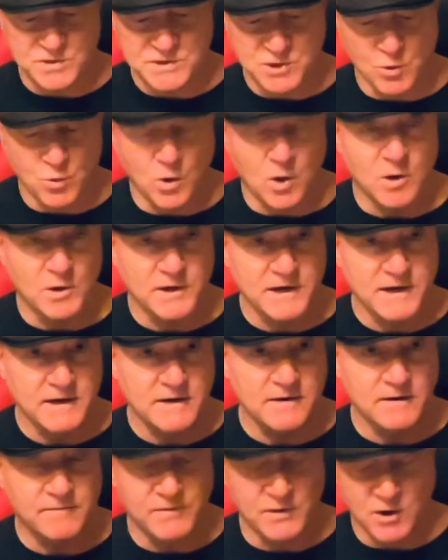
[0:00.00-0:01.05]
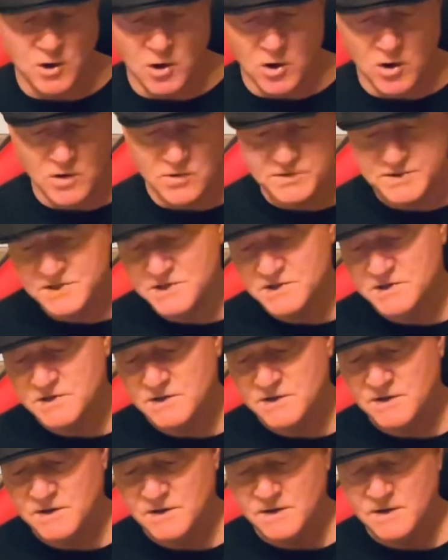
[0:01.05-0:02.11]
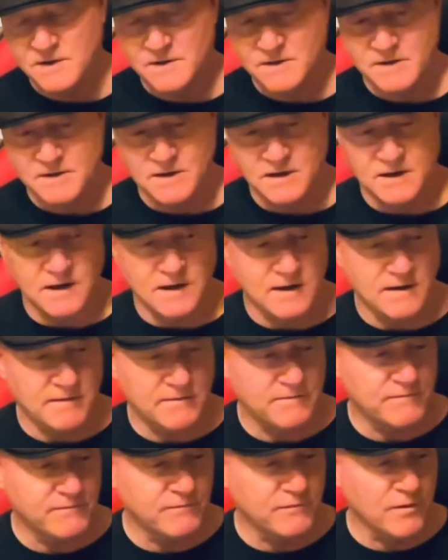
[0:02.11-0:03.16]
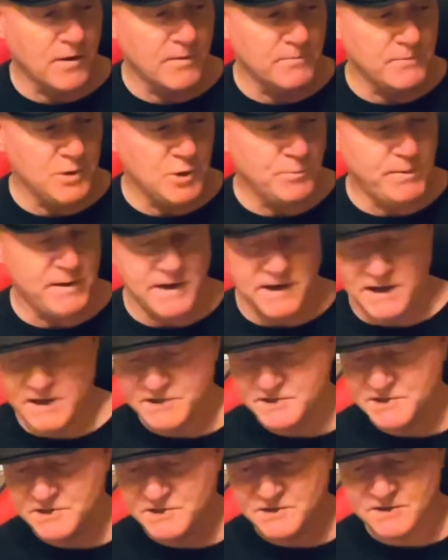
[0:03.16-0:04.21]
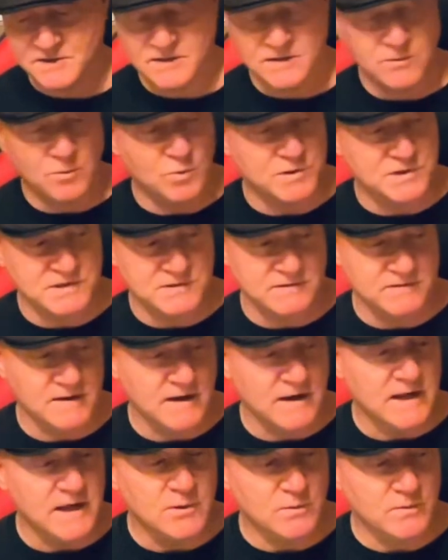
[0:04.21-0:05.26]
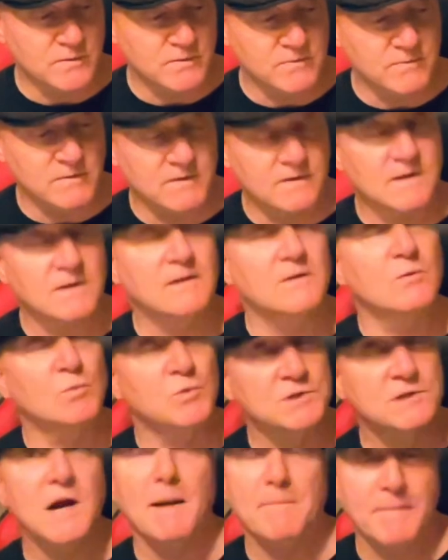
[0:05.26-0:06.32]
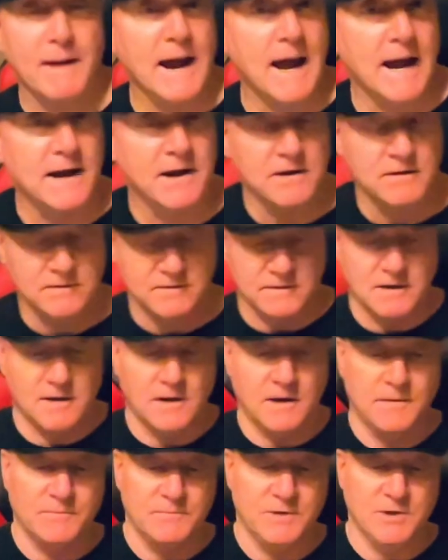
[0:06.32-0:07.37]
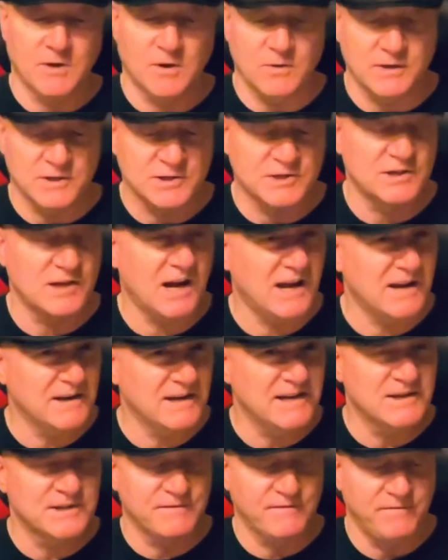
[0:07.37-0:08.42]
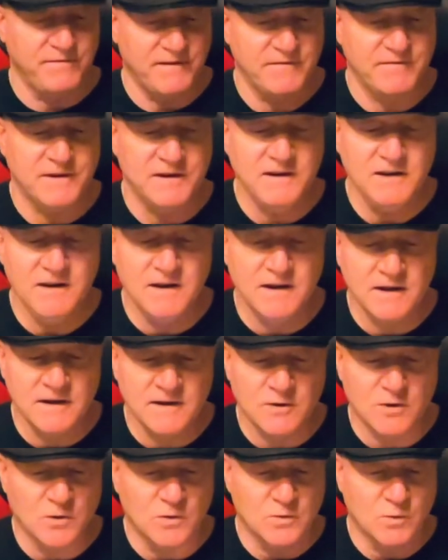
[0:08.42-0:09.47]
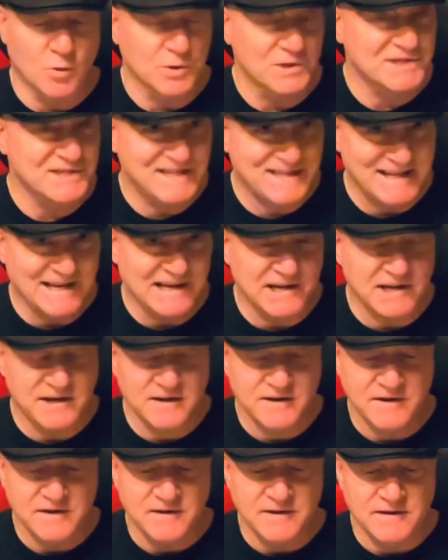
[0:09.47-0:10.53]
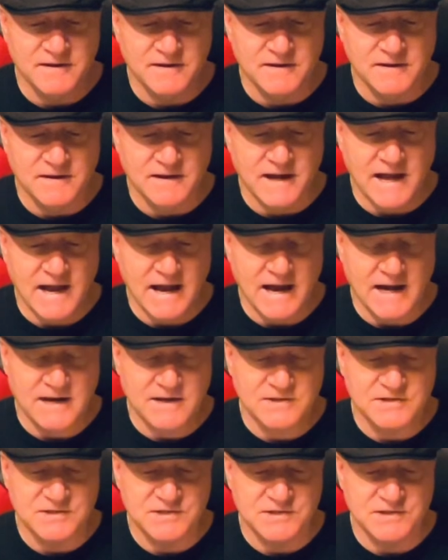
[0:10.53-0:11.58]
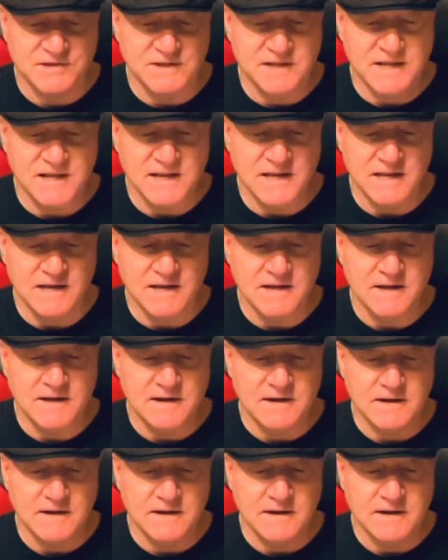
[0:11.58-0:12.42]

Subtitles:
the quality of the cards from UPS was not bad. You know, it's not as vivid or as thick as the